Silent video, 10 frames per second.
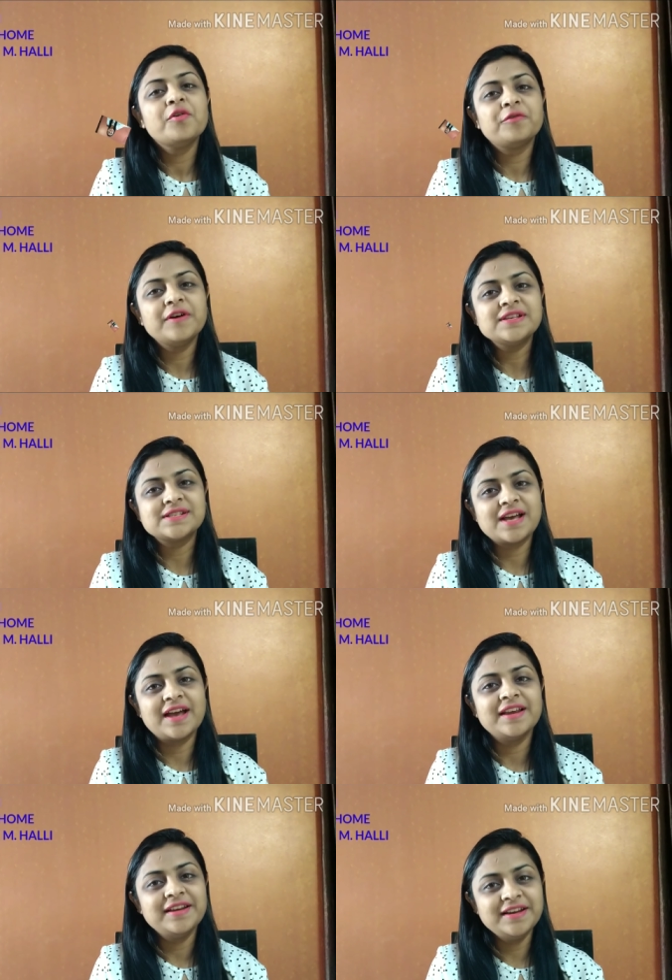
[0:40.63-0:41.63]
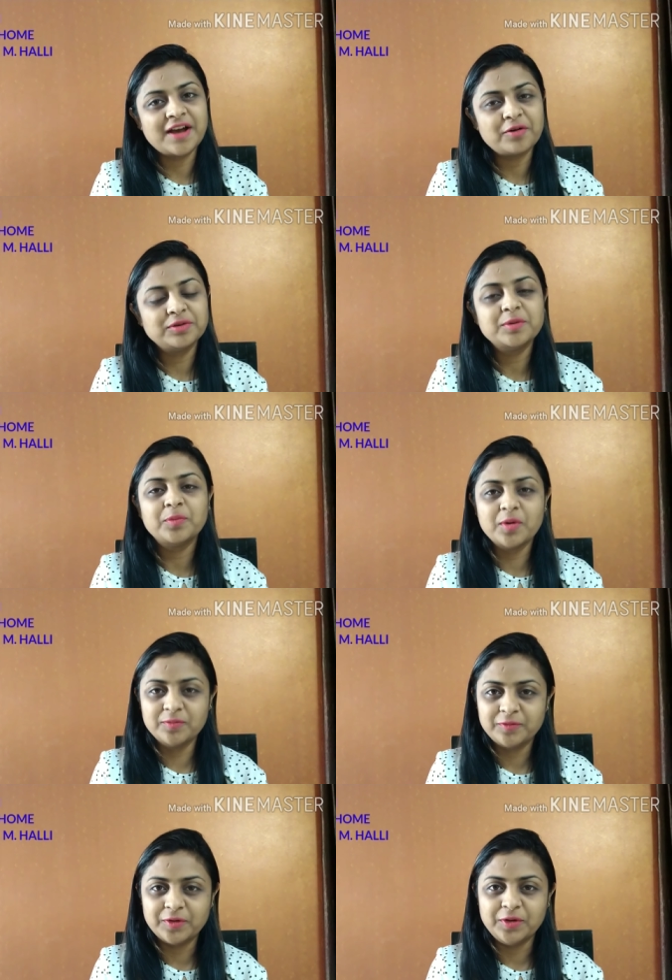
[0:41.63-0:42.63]
First, I read out the
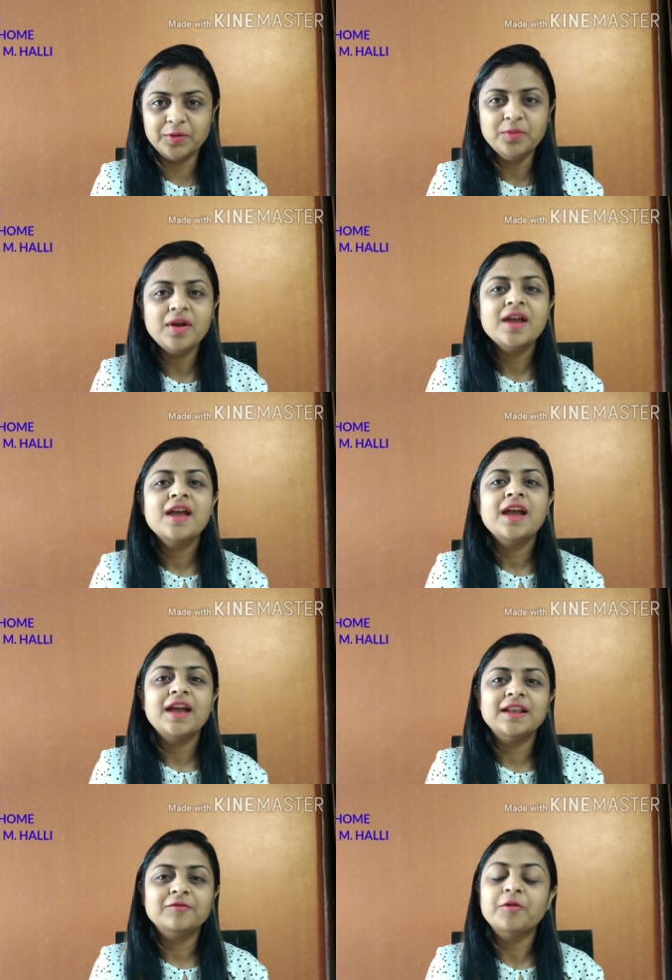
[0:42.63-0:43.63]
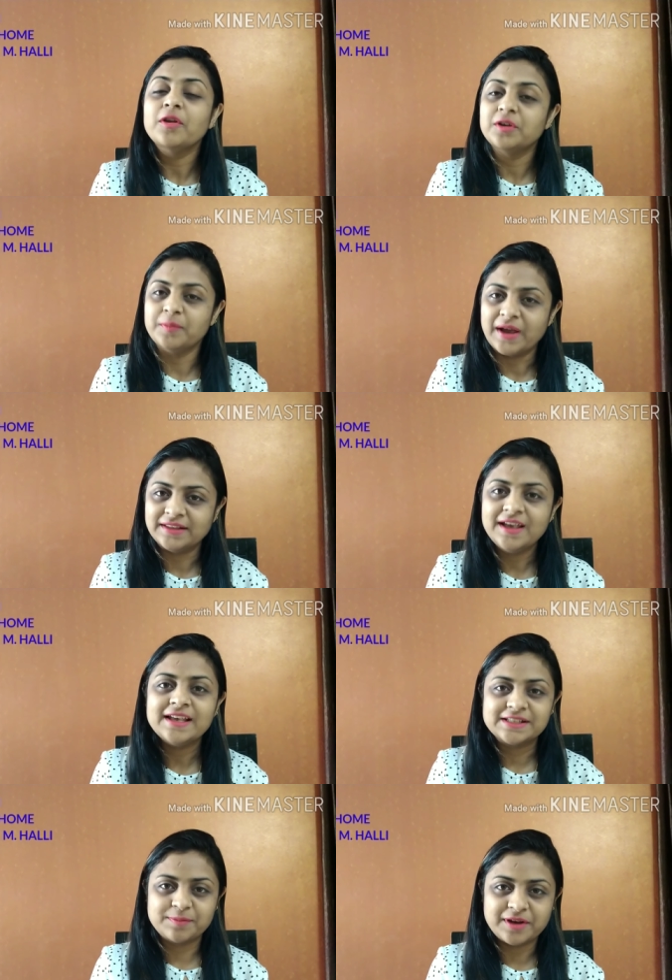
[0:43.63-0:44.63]
poem for you and followed by the
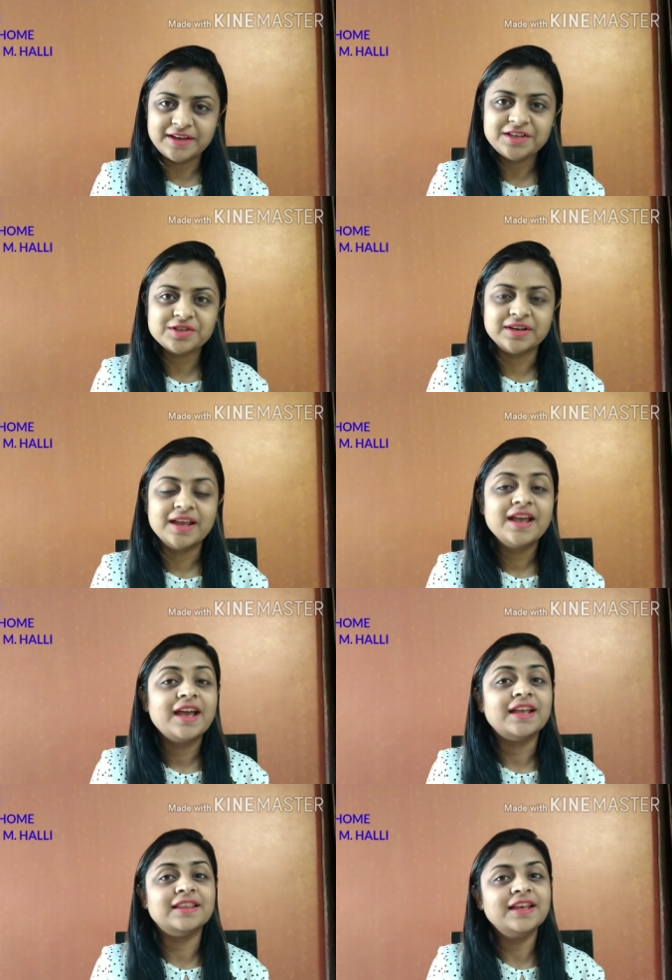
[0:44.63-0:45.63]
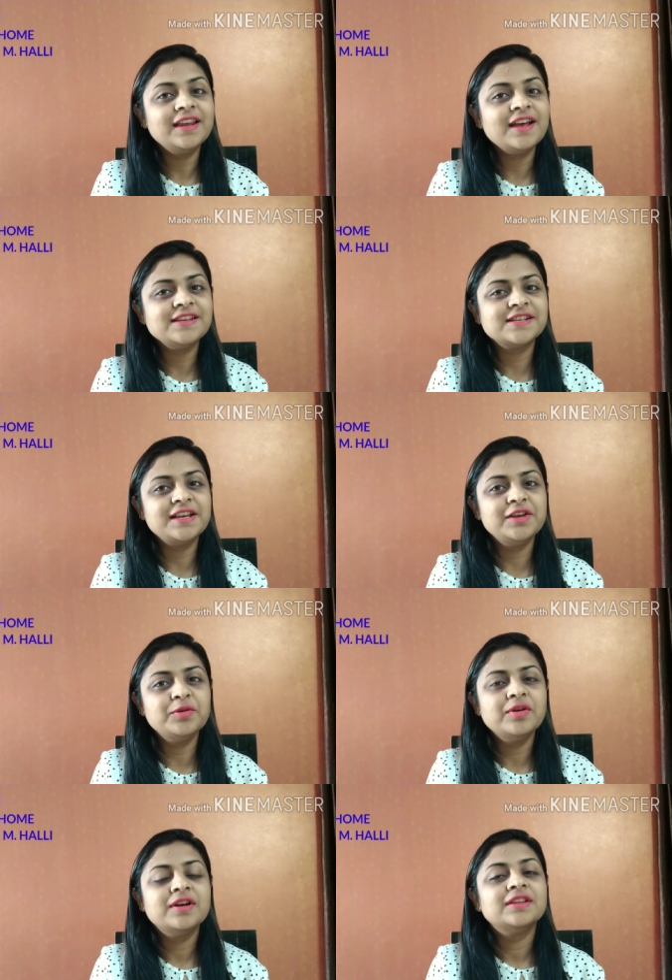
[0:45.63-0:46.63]
explanation. And then I tell
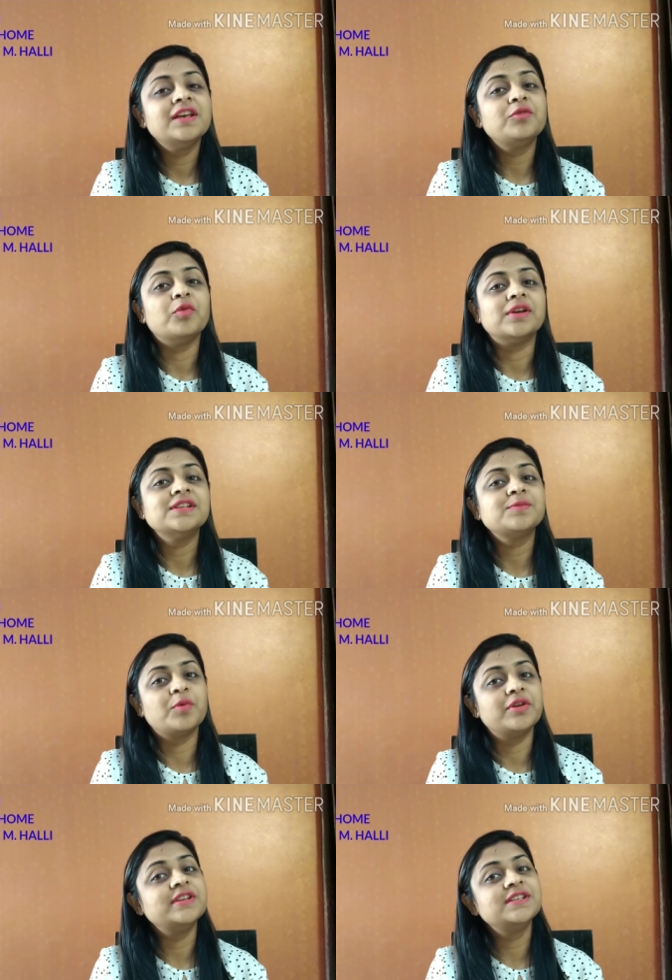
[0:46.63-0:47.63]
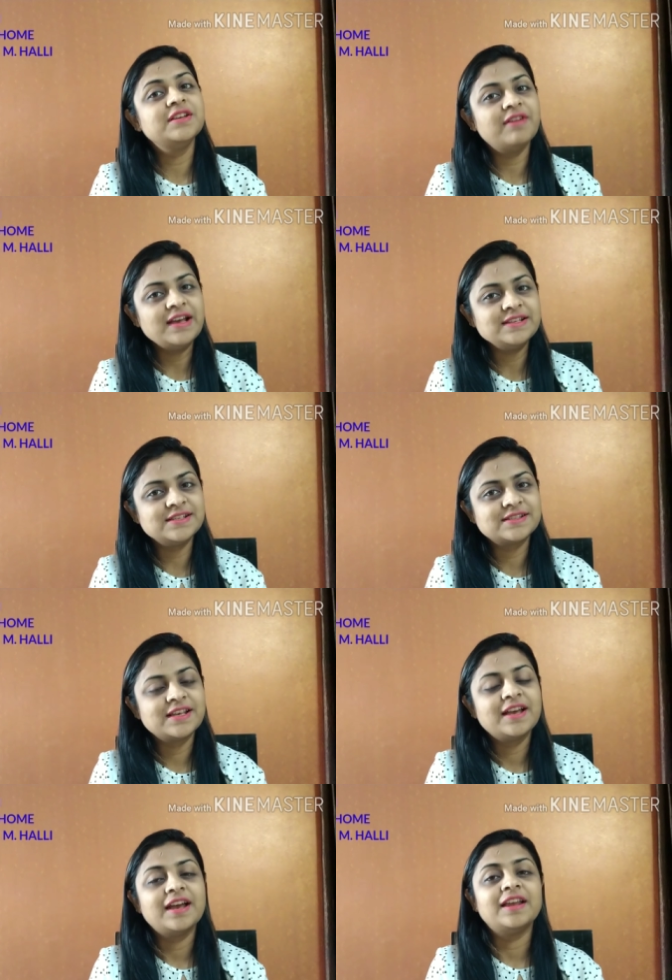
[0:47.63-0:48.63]
you that what is poetic devices
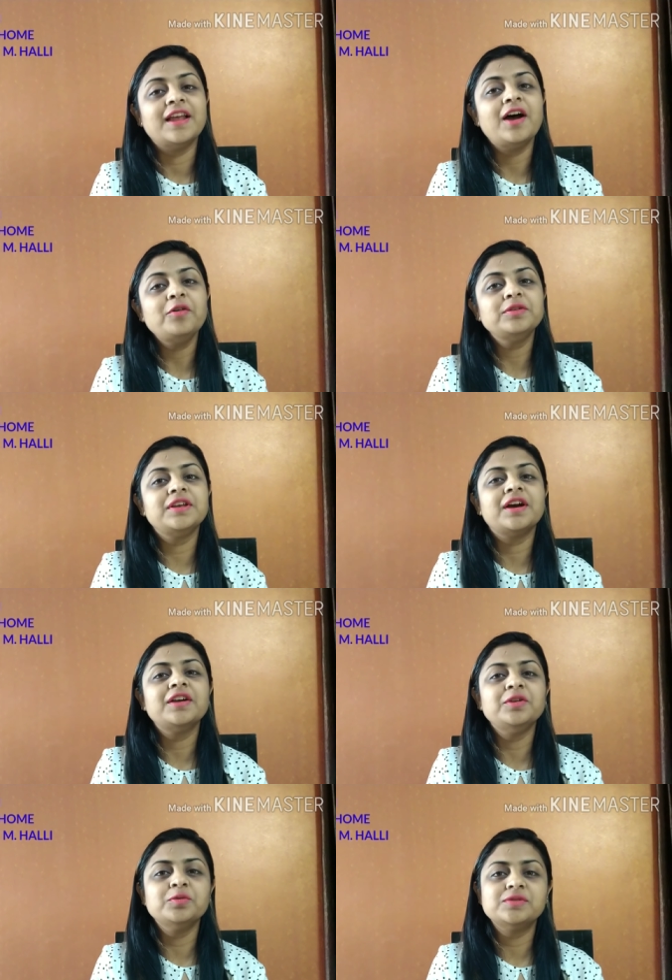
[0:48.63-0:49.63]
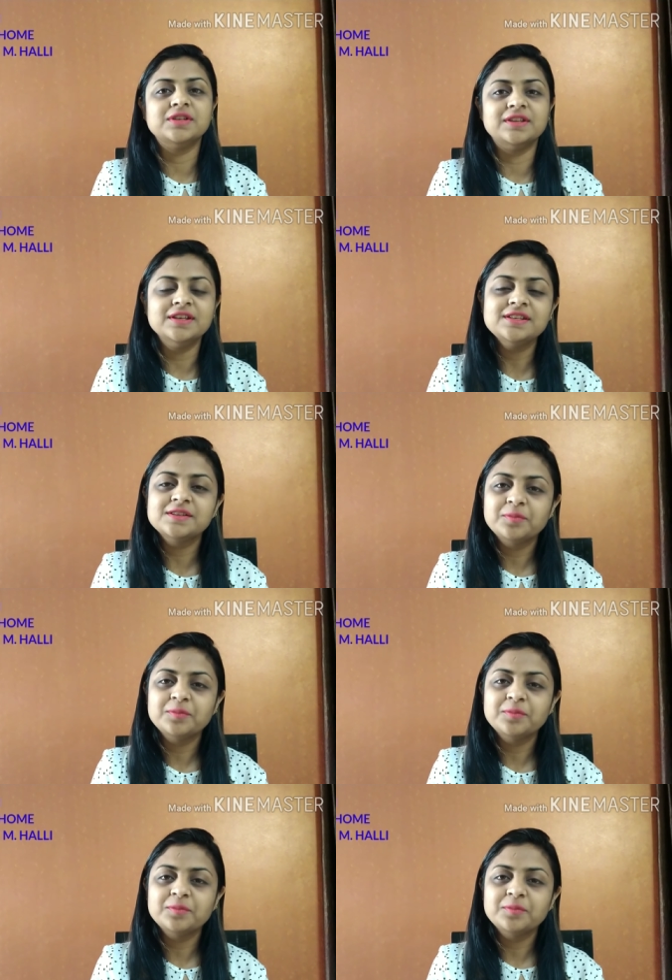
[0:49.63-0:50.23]
and how they are used in this